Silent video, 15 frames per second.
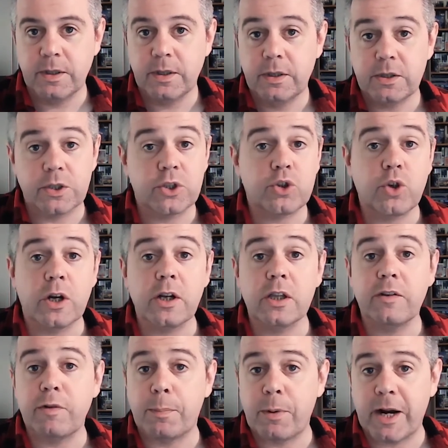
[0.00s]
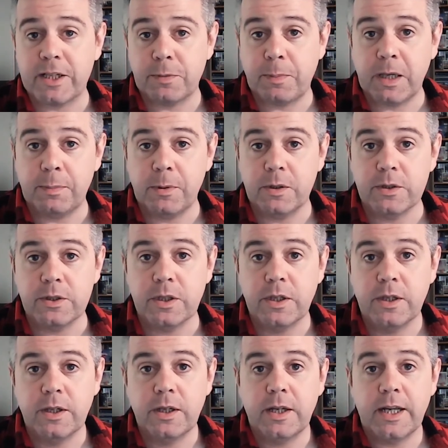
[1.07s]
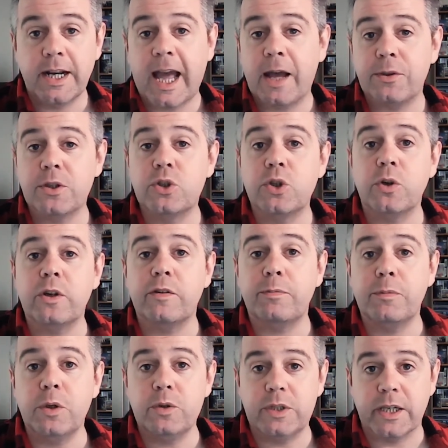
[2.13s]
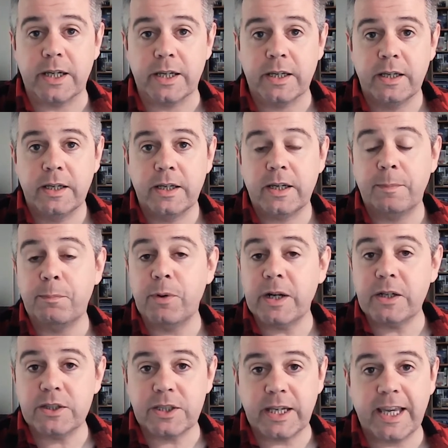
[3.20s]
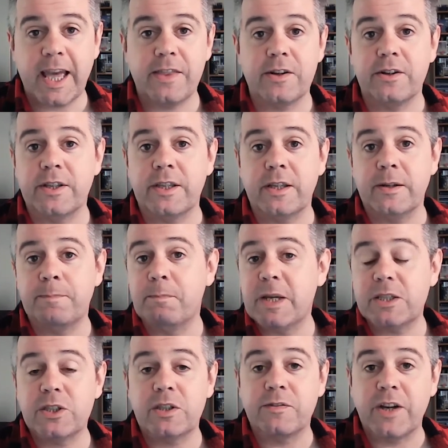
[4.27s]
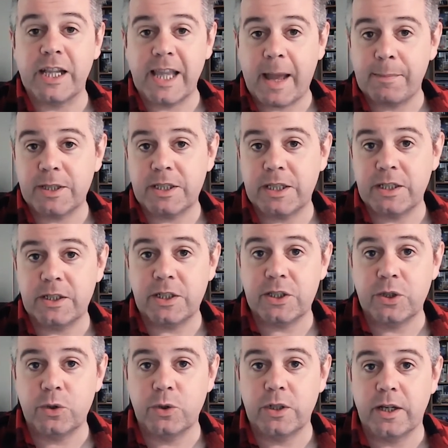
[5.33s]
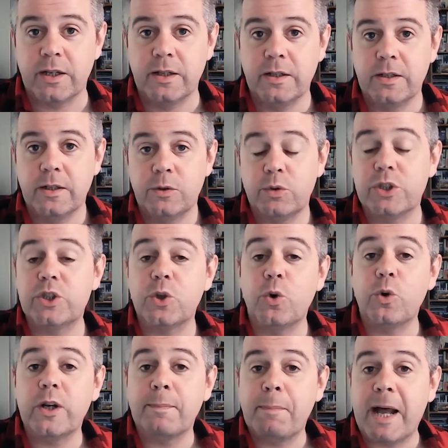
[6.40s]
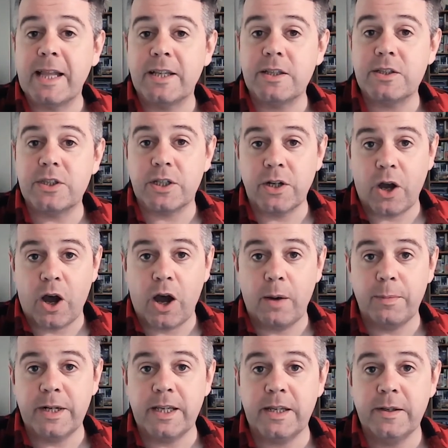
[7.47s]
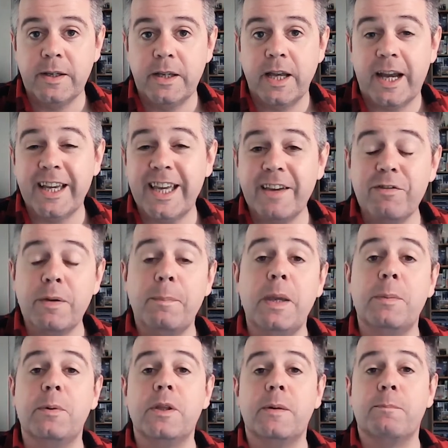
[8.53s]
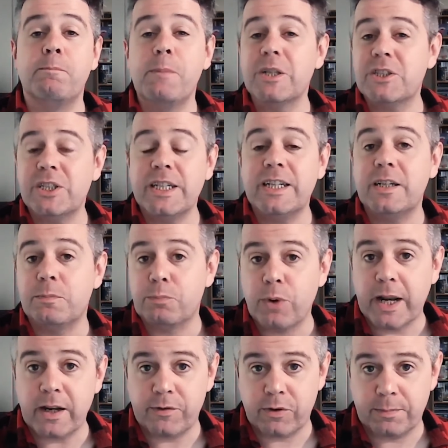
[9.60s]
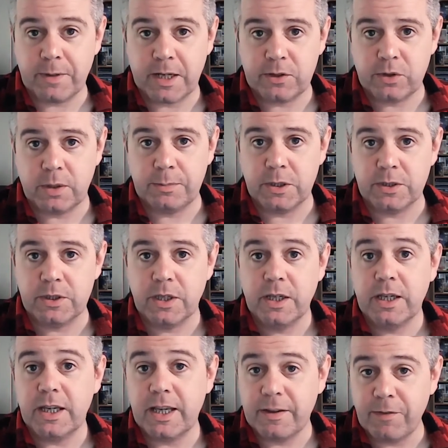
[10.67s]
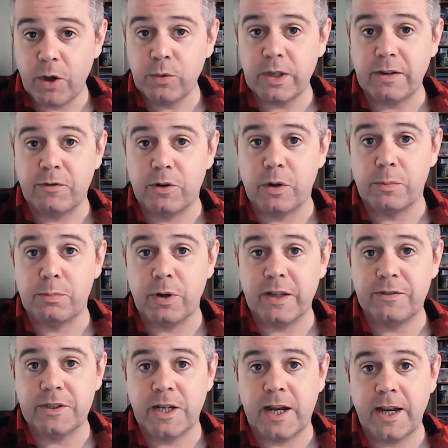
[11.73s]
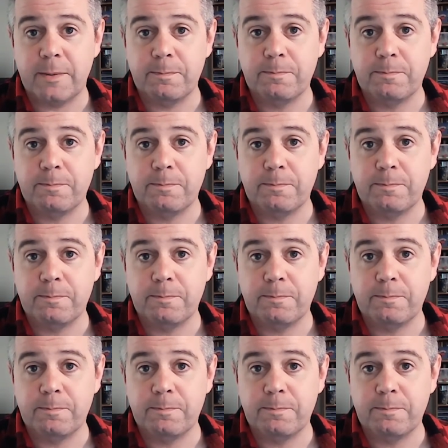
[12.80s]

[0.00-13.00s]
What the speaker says: the struggle of oppressed peoples, and how the joy of music can bring us together in the midst of calamity and disorder, restoring balance and harmony, and giving people a much-needed break from their troubles, if only for a brief time.